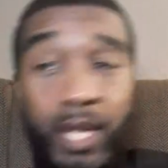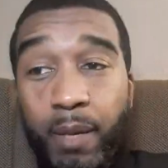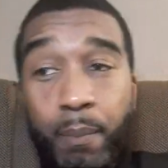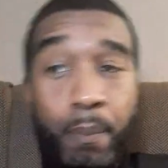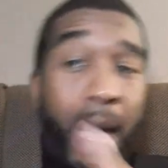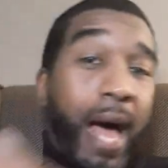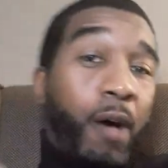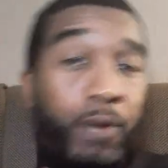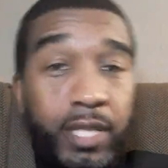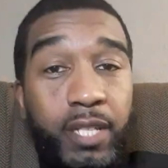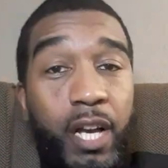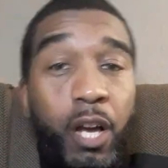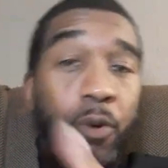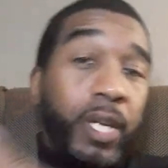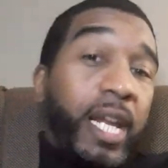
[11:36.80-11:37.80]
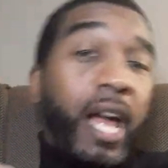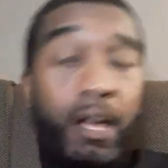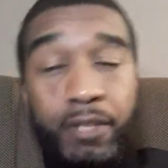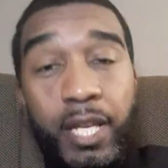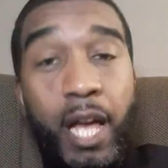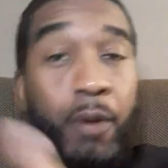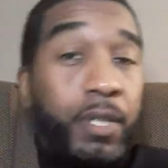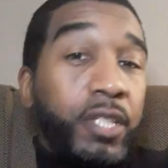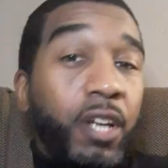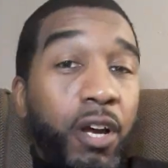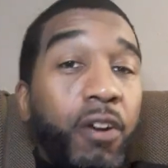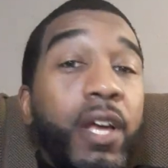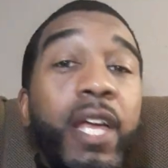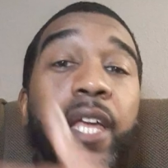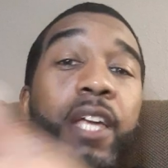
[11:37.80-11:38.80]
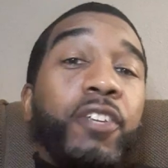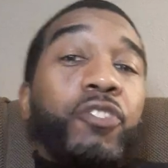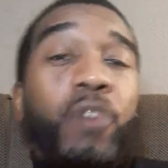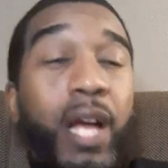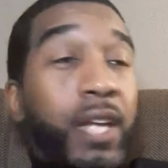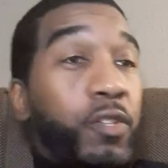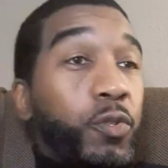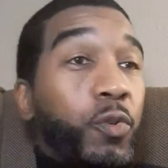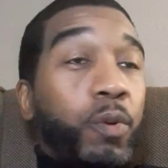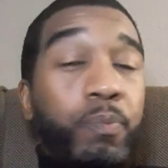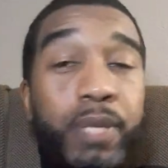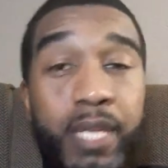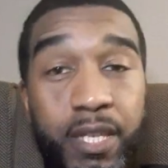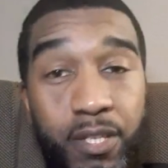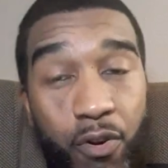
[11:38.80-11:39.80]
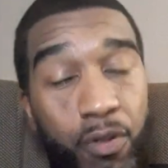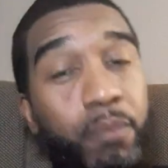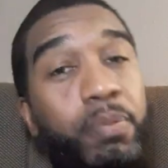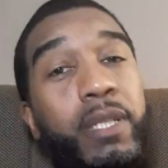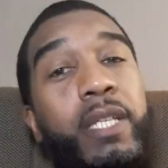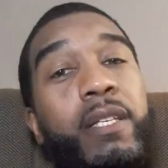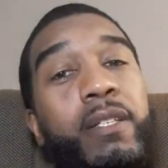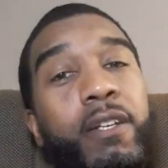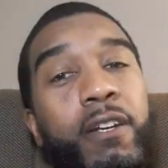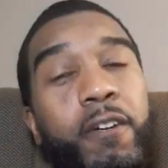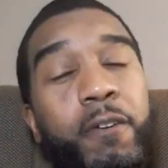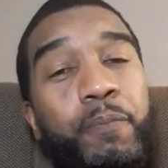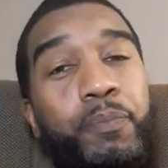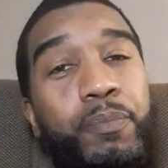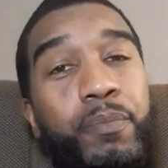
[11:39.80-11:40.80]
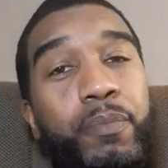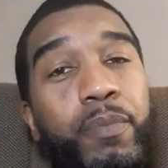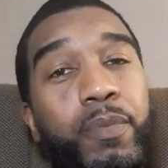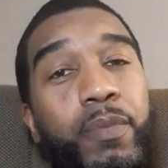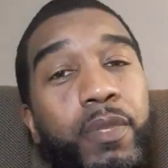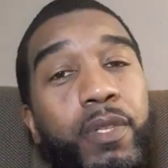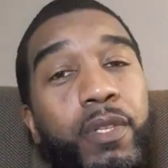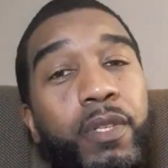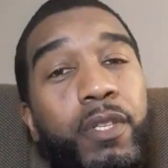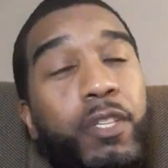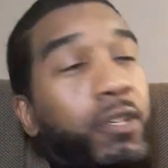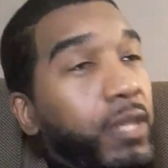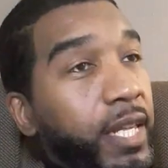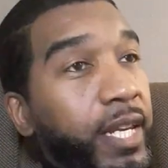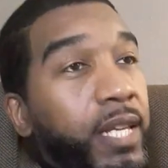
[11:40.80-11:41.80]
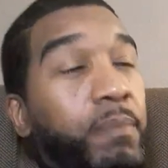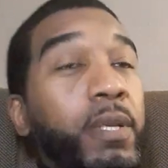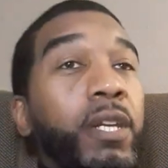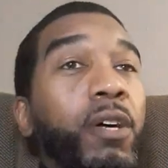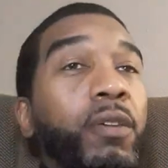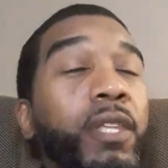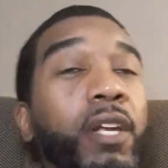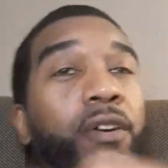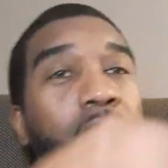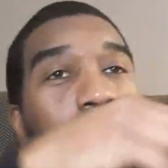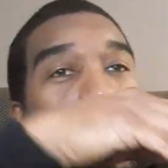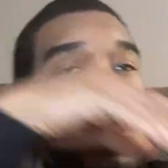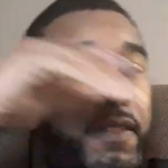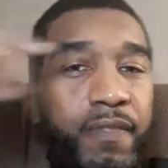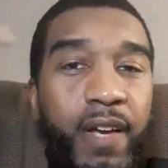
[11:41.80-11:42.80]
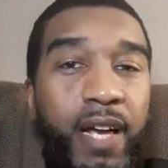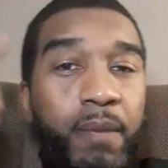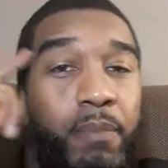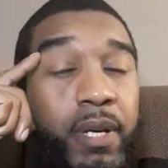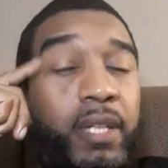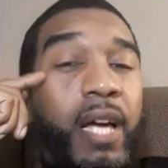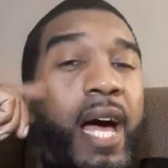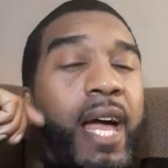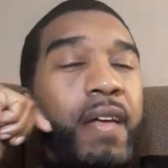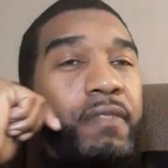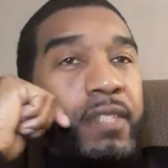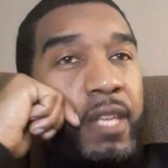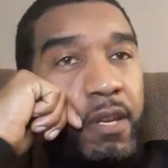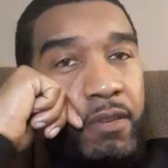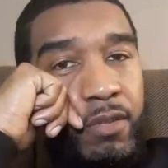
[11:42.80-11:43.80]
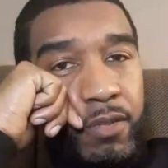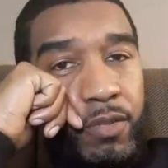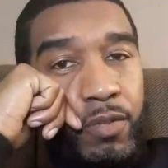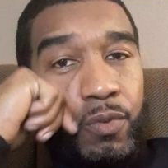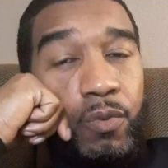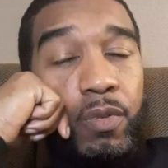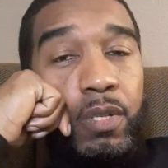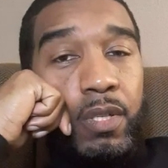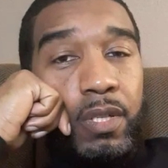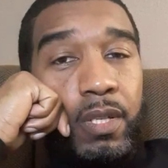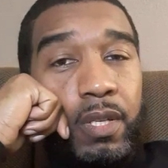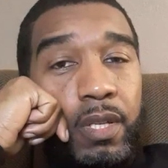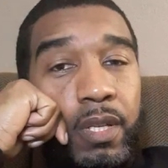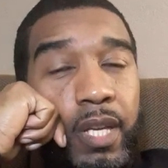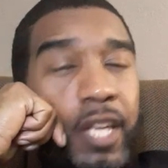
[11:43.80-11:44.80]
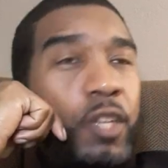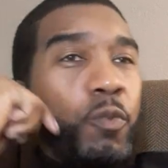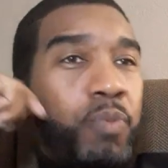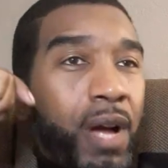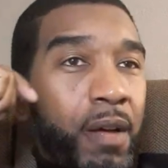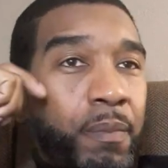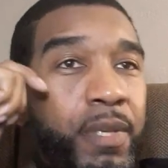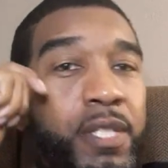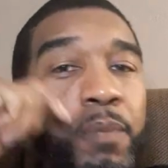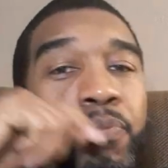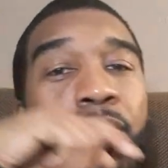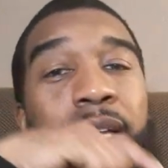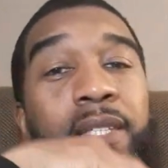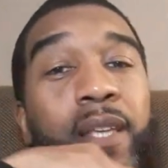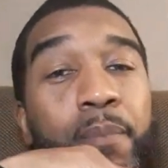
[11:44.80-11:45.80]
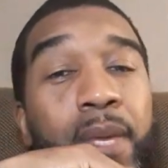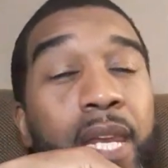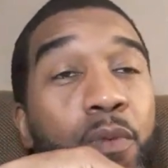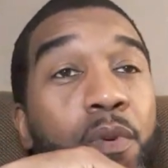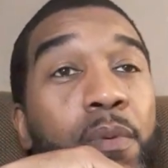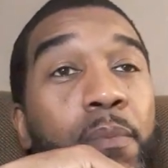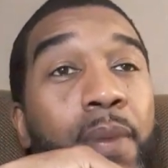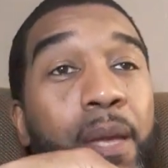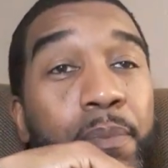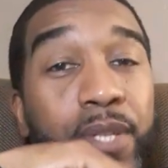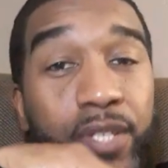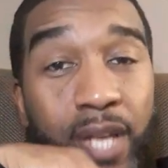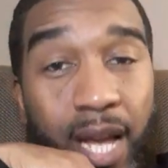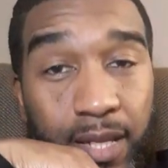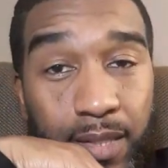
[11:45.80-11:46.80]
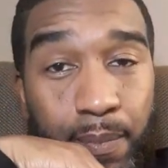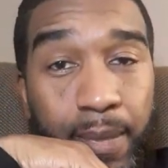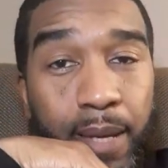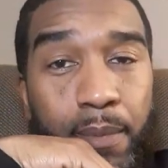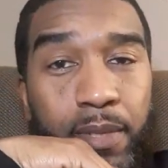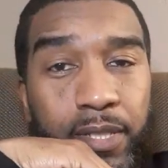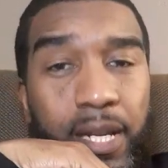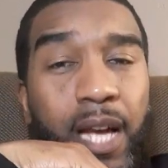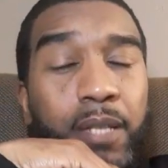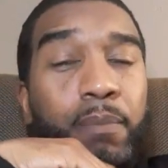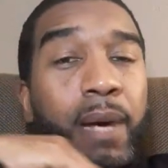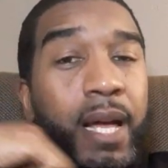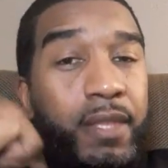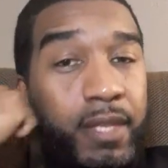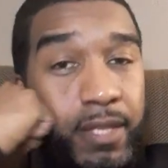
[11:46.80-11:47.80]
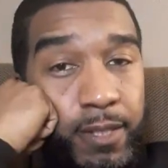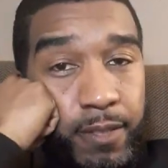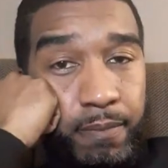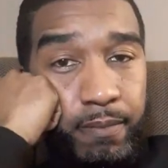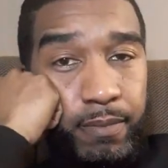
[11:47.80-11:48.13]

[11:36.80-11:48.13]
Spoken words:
bowing to her and kowtowing to her and trying to appease her and please her. You're letting it be known that, okay, that's fine, but I have standards too. And you'll probably be surprised that many women might be shocked by this.